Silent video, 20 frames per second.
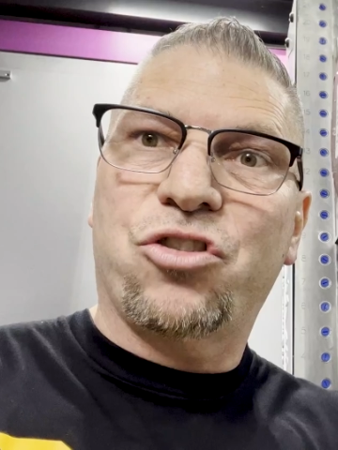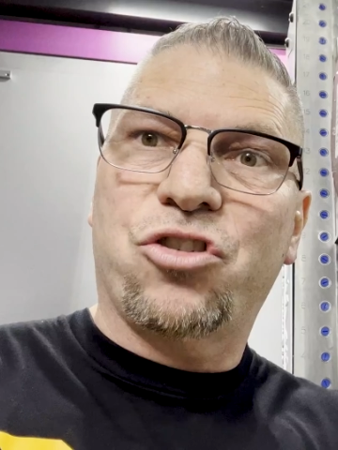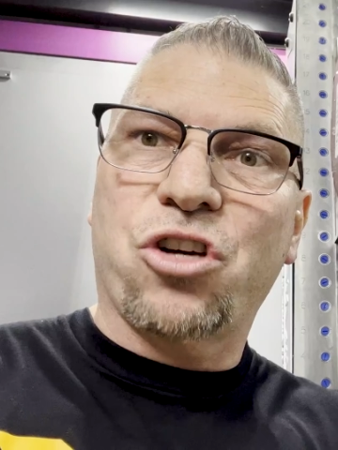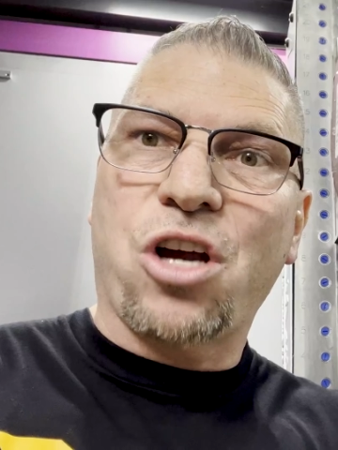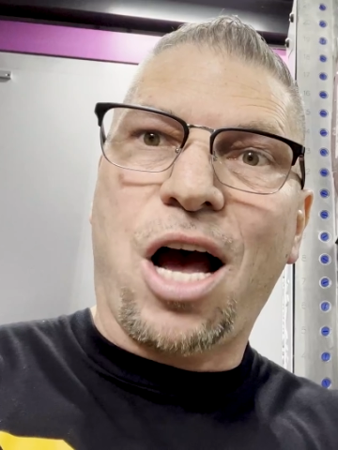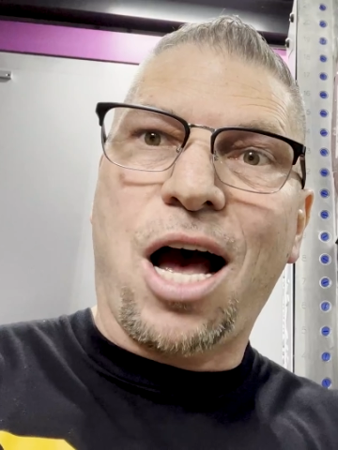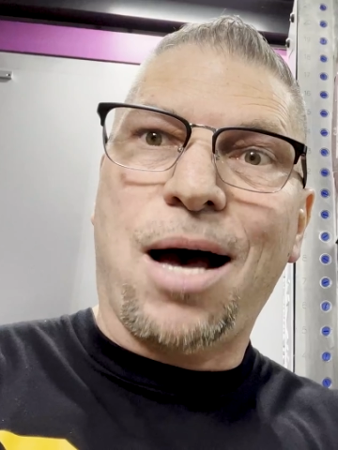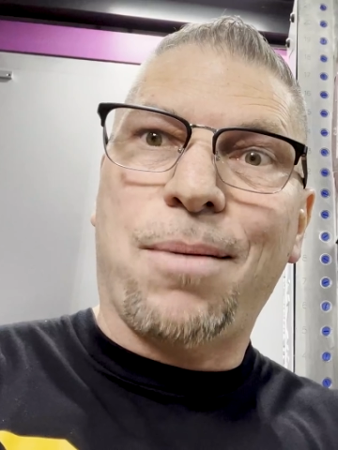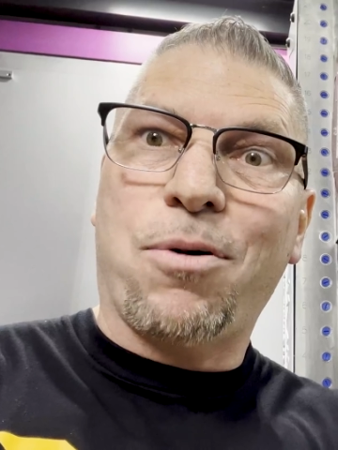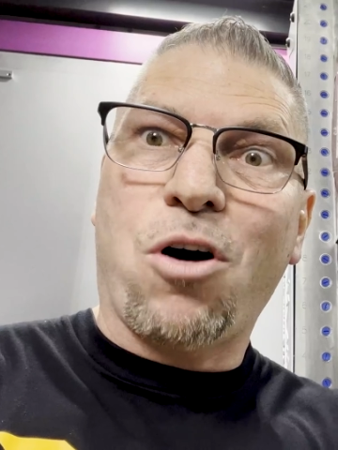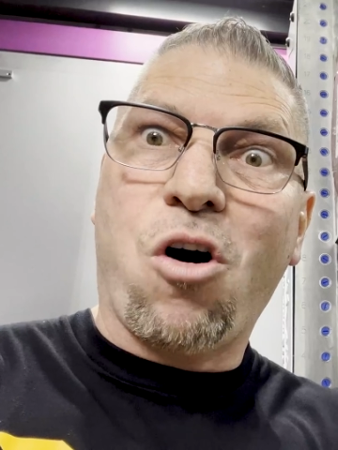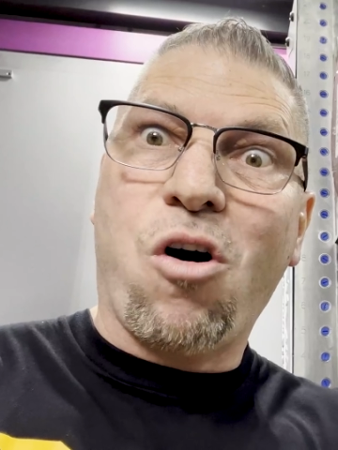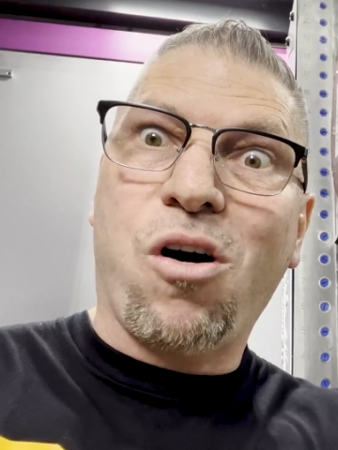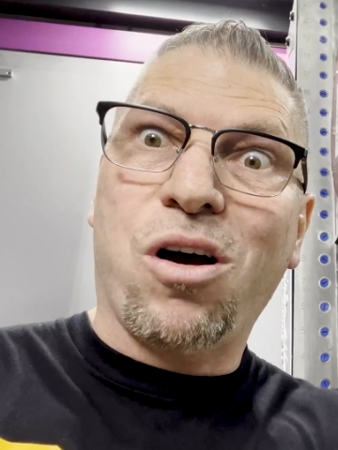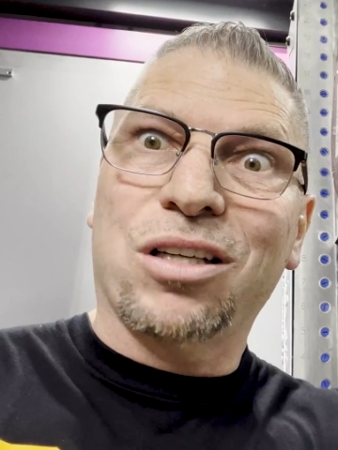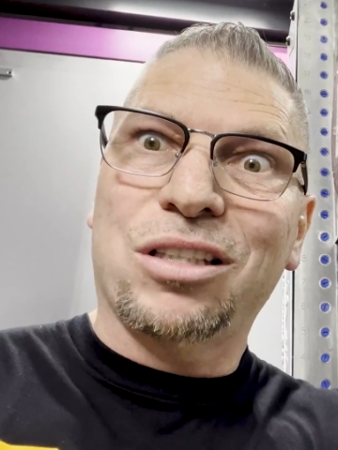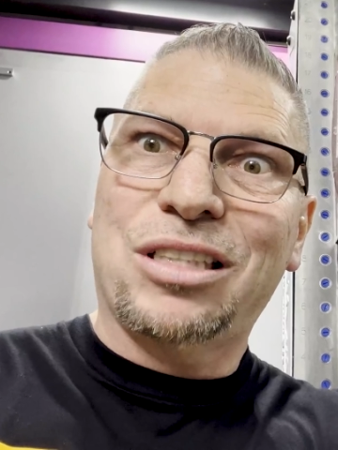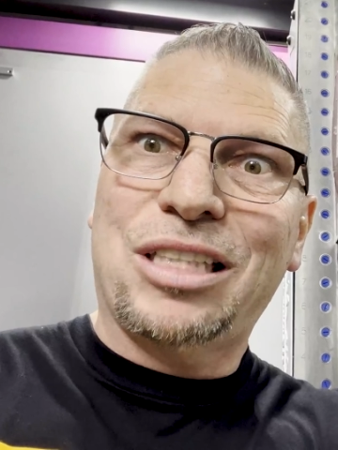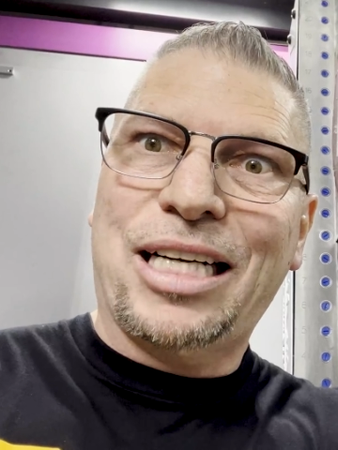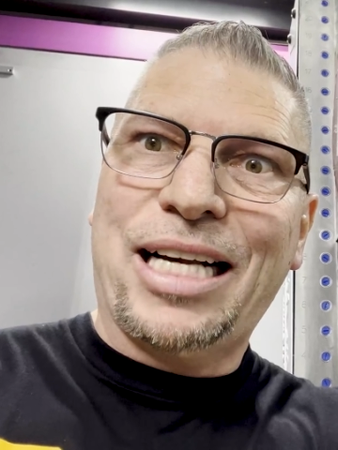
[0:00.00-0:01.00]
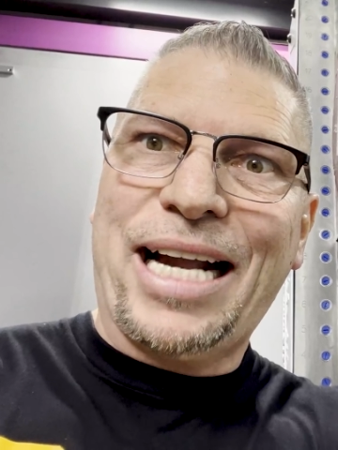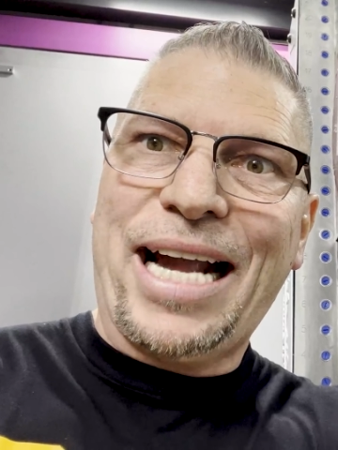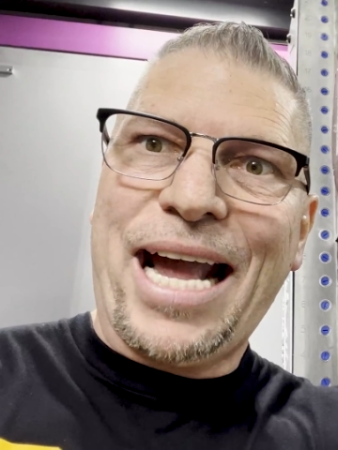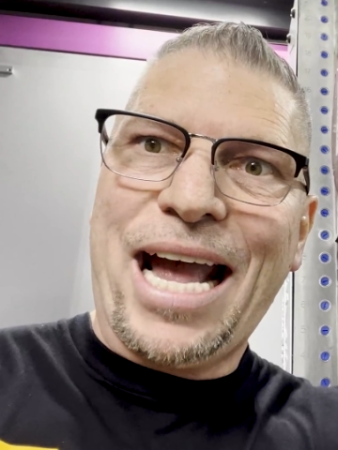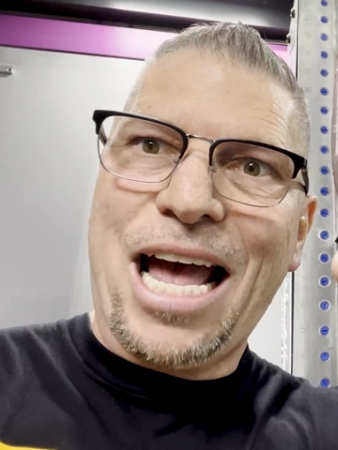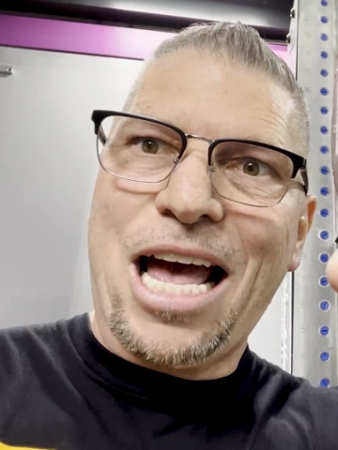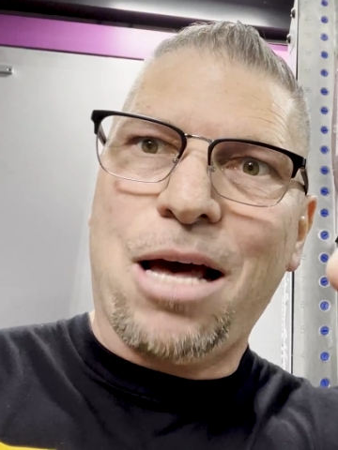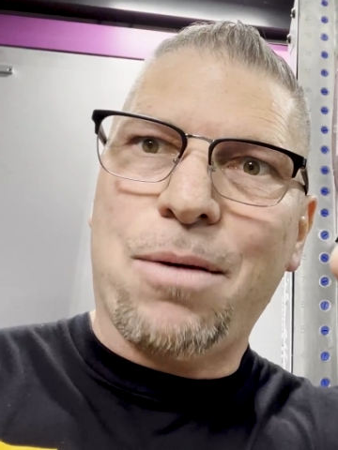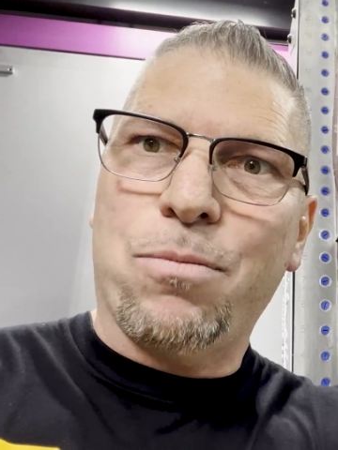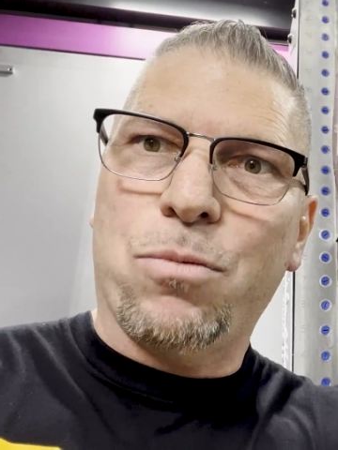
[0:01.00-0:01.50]
job on
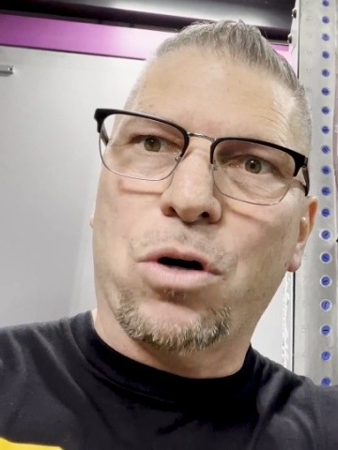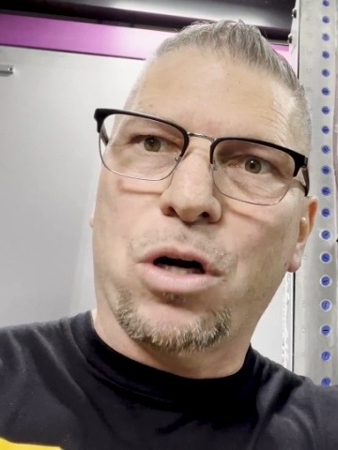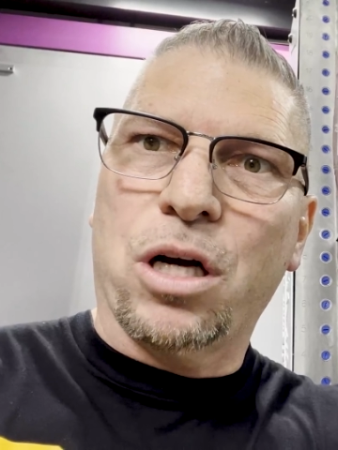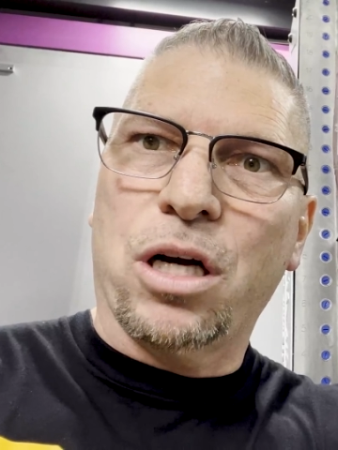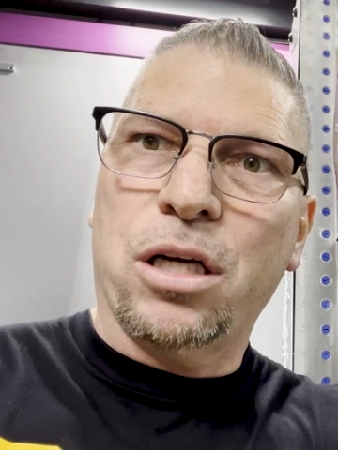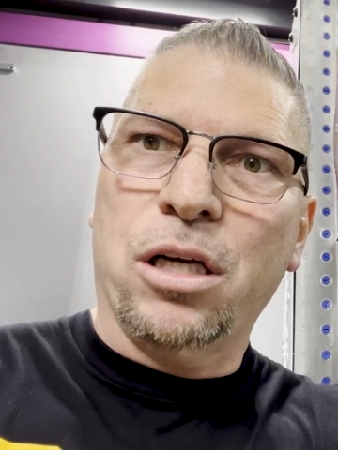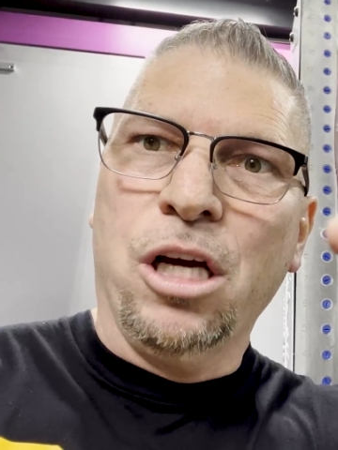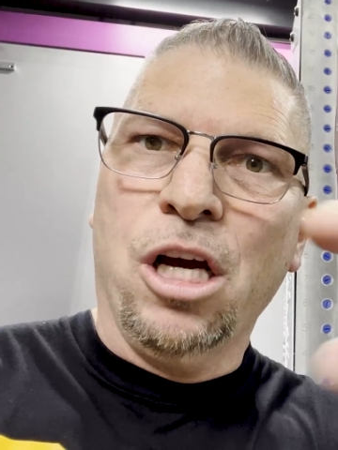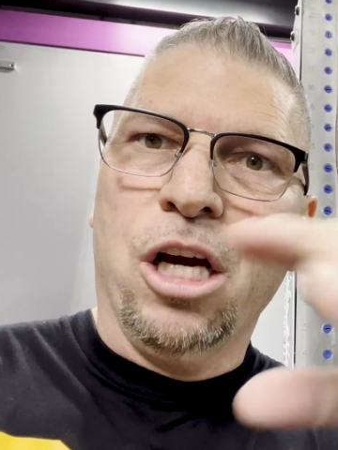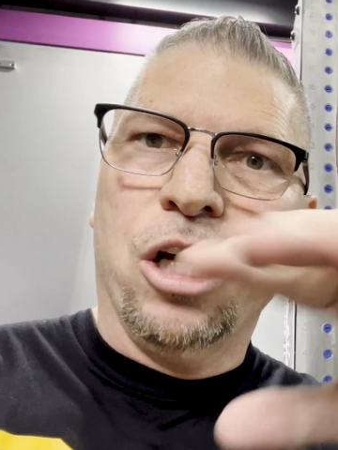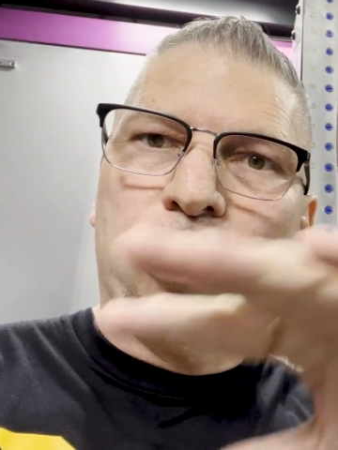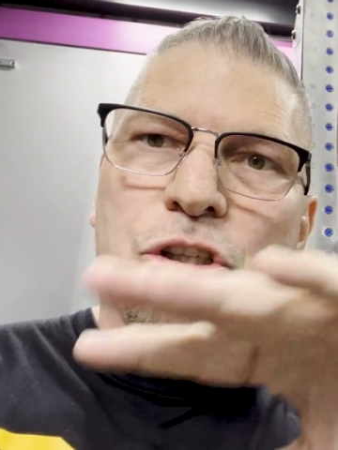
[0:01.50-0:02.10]
camera